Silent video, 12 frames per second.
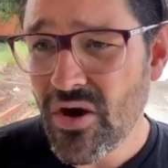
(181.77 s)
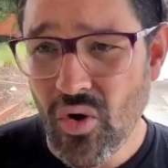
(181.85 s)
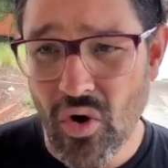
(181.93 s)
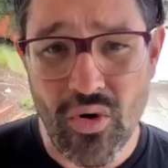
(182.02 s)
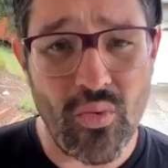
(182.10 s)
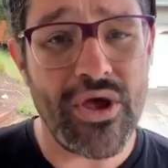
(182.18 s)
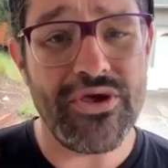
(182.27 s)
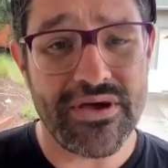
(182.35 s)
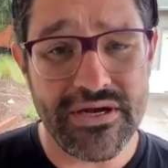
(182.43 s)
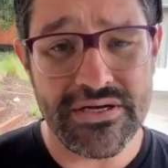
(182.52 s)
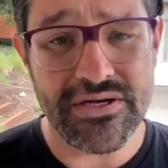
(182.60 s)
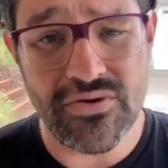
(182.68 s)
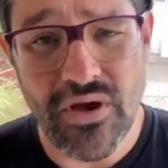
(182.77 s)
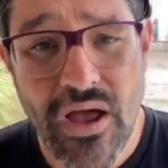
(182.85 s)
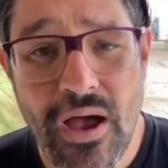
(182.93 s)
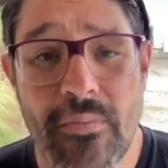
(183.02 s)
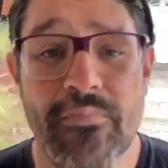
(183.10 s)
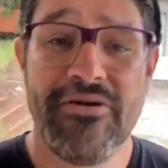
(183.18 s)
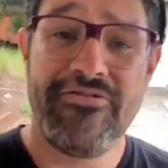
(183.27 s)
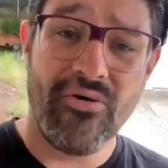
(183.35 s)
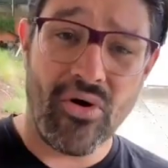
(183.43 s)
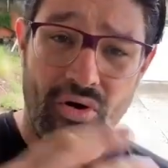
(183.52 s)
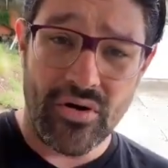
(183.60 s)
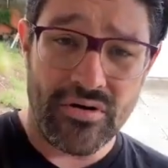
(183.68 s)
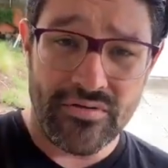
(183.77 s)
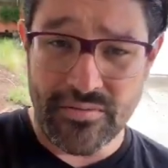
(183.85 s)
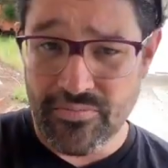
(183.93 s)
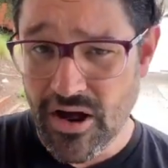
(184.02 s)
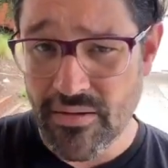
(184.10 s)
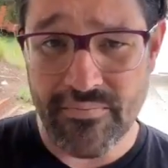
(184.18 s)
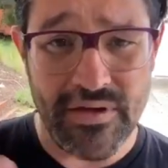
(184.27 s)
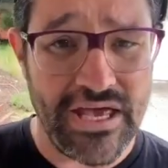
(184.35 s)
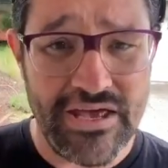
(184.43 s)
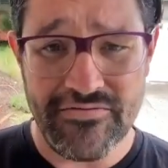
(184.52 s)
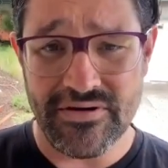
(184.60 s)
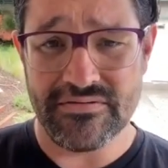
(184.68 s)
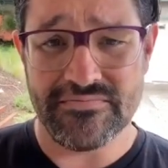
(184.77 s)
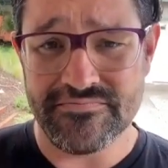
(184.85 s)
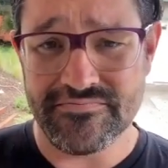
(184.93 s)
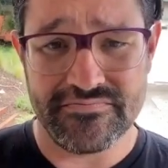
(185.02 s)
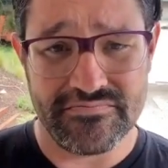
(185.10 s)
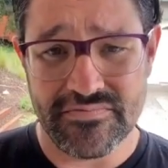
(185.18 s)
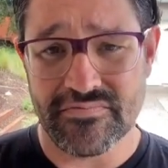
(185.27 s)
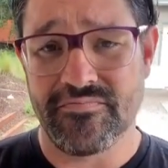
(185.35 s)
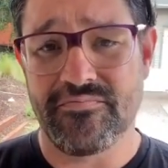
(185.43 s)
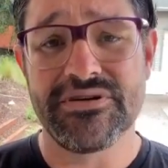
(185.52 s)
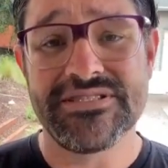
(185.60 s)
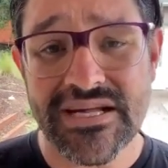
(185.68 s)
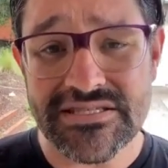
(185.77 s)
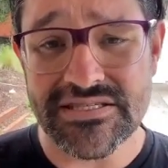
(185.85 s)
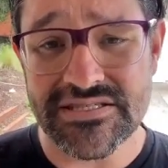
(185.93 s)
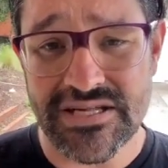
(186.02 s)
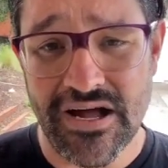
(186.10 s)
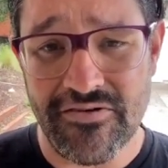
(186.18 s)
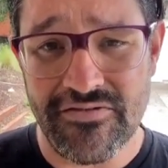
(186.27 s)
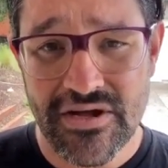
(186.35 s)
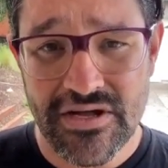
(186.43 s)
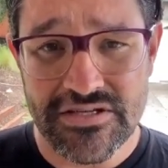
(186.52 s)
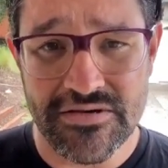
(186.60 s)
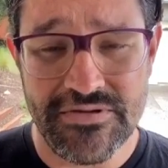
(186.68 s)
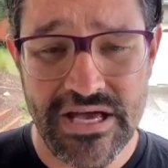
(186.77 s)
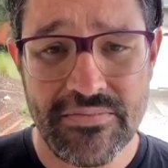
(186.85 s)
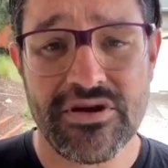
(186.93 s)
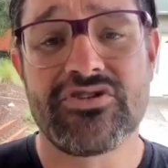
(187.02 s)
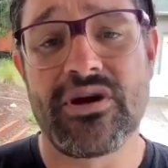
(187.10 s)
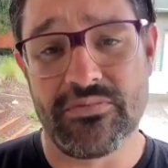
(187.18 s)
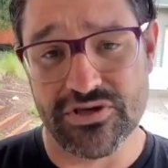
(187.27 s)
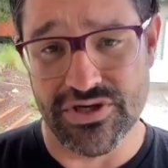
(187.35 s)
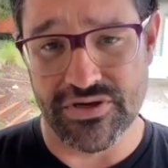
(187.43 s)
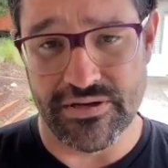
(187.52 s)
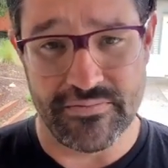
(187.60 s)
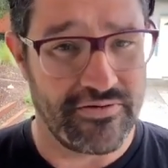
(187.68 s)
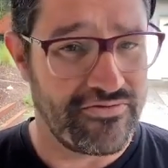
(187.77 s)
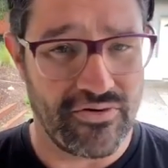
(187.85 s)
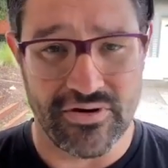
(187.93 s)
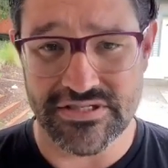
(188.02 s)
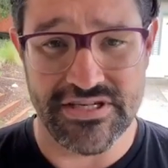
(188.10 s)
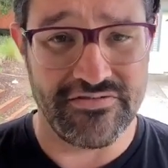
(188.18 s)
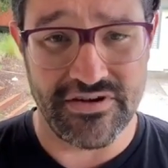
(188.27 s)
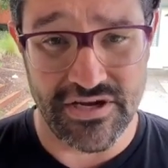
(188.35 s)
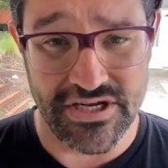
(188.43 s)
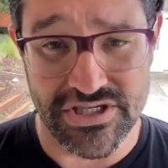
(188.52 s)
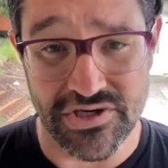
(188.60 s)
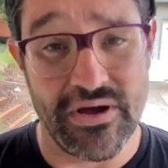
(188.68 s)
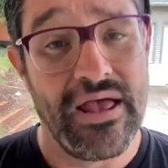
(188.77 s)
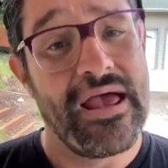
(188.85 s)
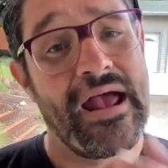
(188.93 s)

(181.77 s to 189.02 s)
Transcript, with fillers: or what you can do before the problem even presents itself, to be able to troubleshoot it before it's even an issue.